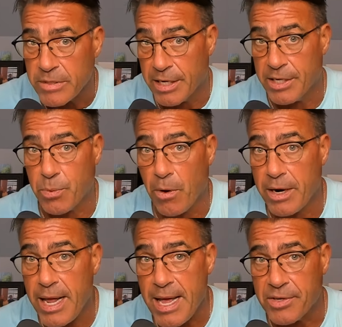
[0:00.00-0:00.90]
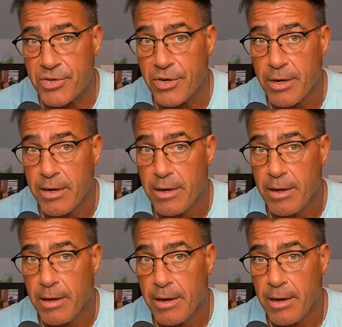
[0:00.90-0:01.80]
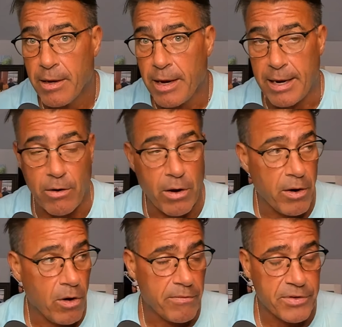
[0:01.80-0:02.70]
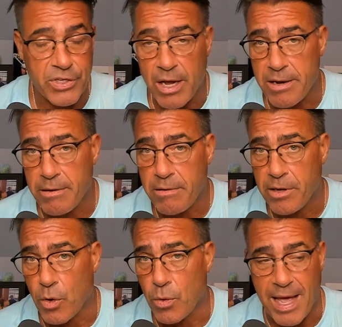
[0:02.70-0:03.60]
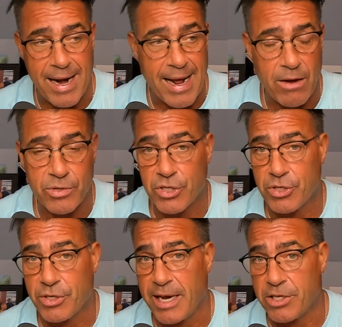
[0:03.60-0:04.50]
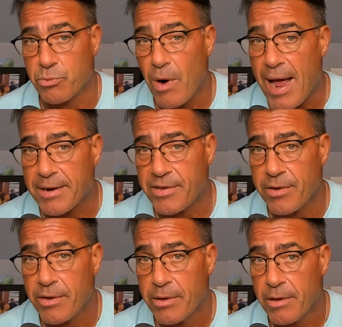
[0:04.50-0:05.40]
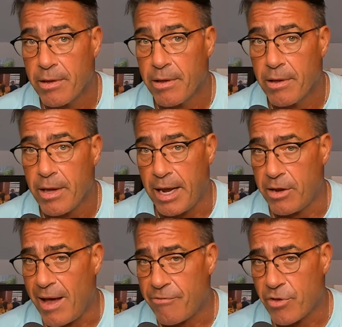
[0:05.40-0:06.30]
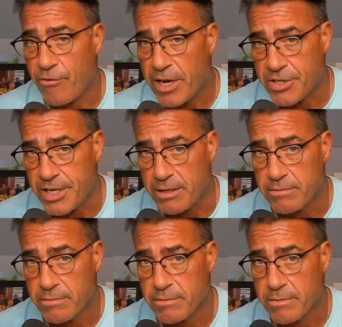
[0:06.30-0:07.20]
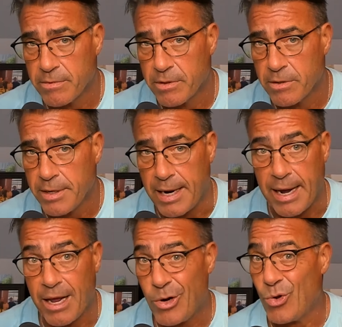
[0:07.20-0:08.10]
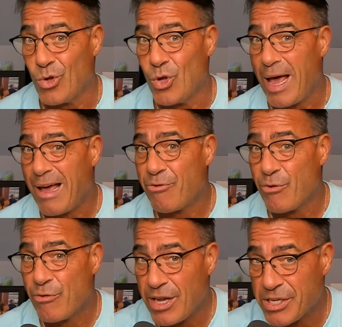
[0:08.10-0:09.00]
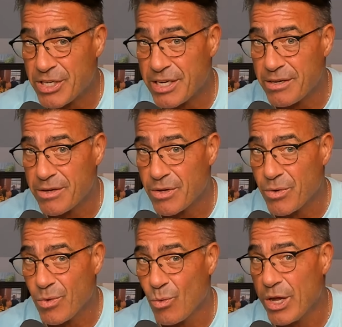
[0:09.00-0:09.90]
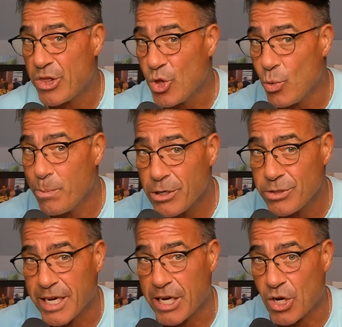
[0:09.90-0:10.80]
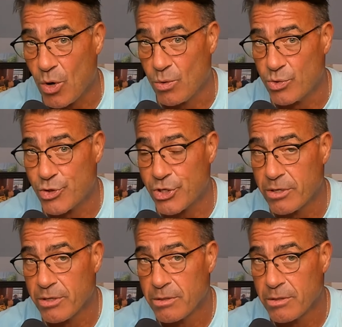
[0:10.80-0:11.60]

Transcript: It is what it is. And all of a sudden, you know, that house gets wrecked and you have to fix it. And you have to fix it with new building codes.